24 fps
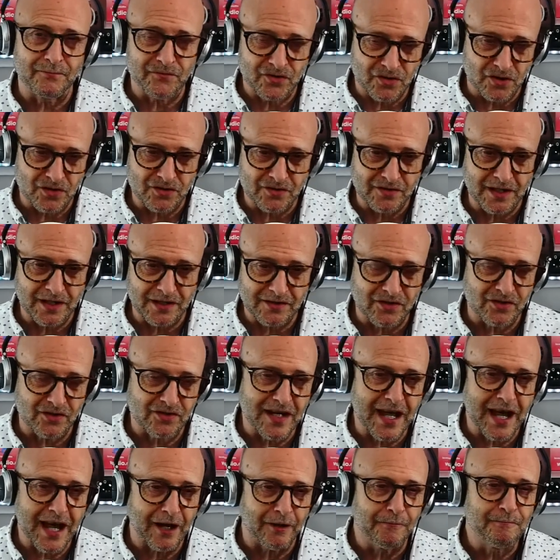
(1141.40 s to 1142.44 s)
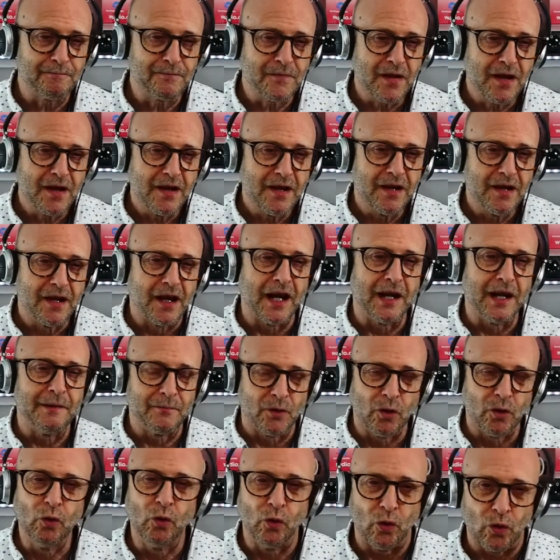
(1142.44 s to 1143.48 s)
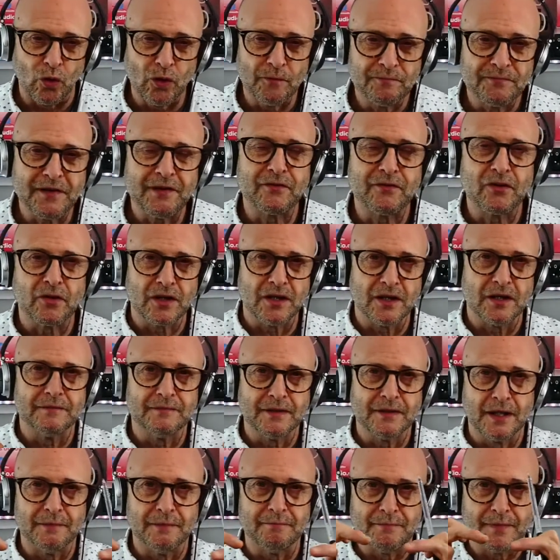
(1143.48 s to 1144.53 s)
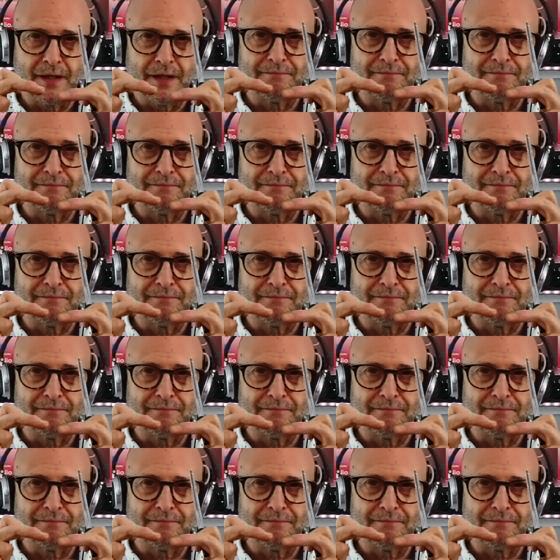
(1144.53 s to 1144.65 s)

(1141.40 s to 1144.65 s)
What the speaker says: just now, or they've got an